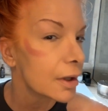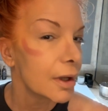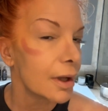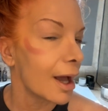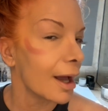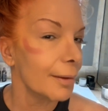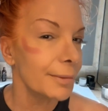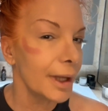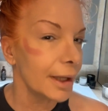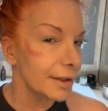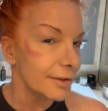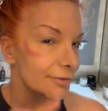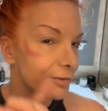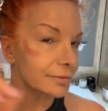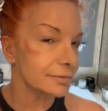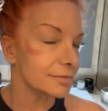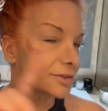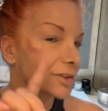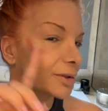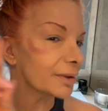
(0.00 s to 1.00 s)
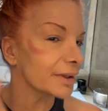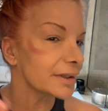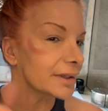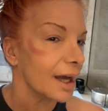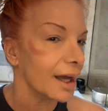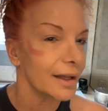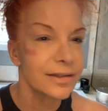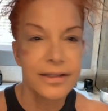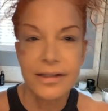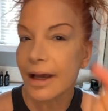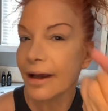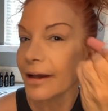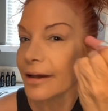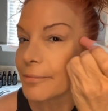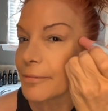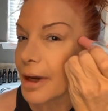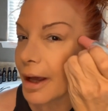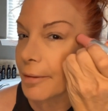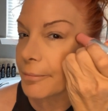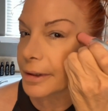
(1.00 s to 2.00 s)
I'm not even doing dots. I am
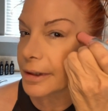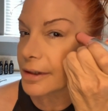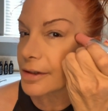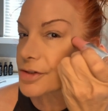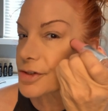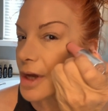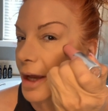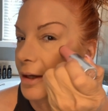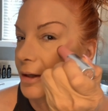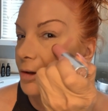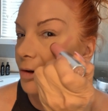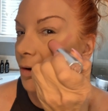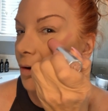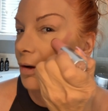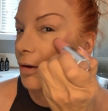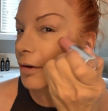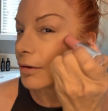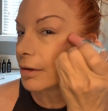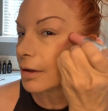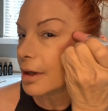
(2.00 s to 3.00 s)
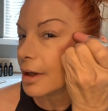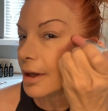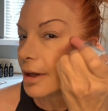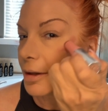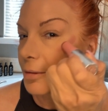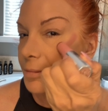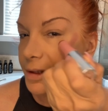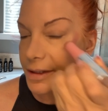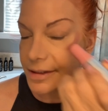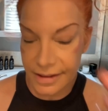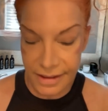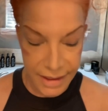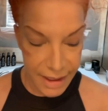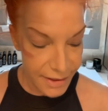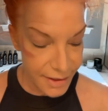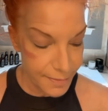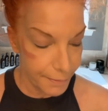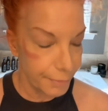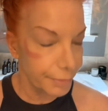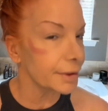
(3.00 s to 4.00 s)
not being shy at all because this
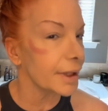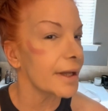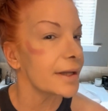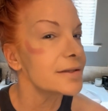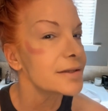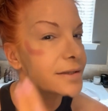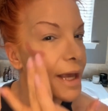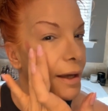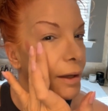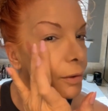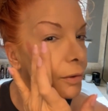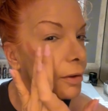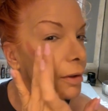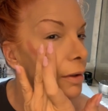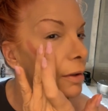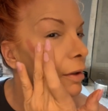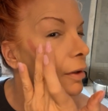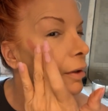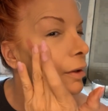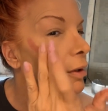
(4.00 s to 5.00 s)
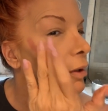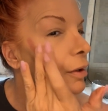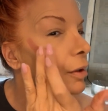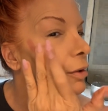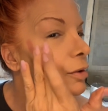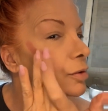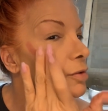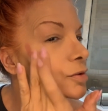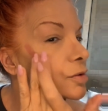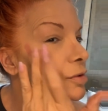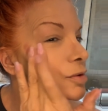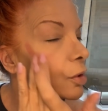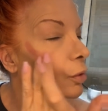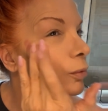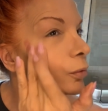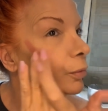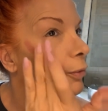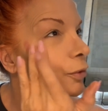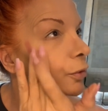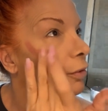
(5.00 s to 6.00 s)
blends out so
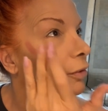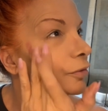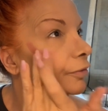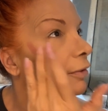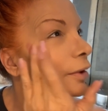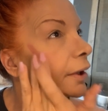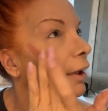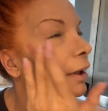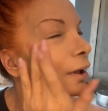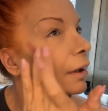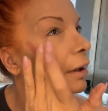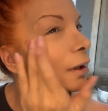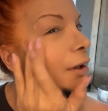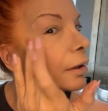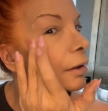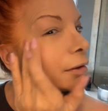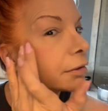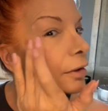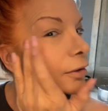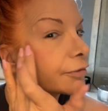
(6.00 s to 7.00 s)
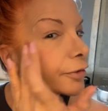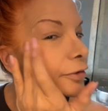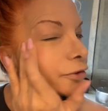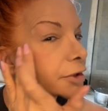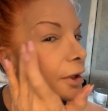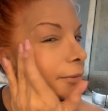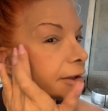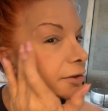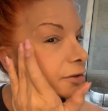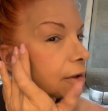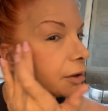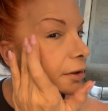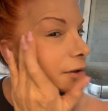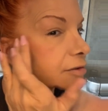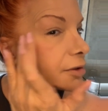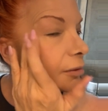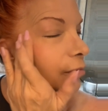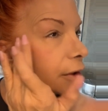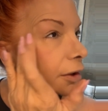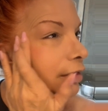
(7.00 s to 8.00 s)
beautifully. The first time I saw this, I
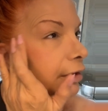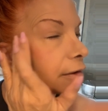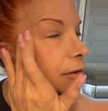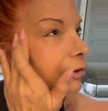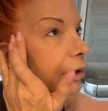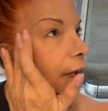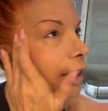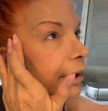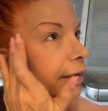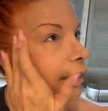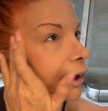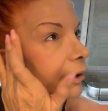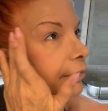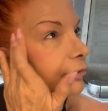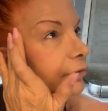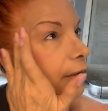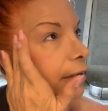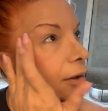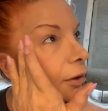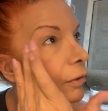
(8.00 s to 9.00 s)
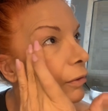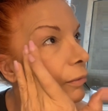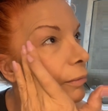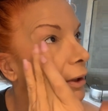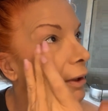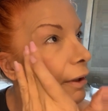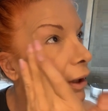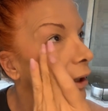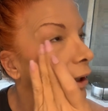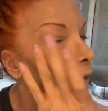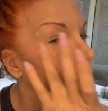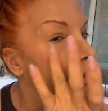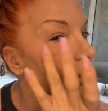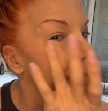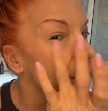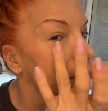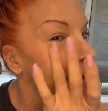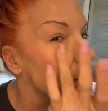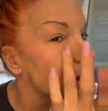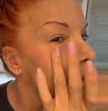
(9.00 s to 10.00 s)
wanted to cry. I was like, oh my God,
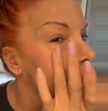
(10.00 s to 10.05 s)
look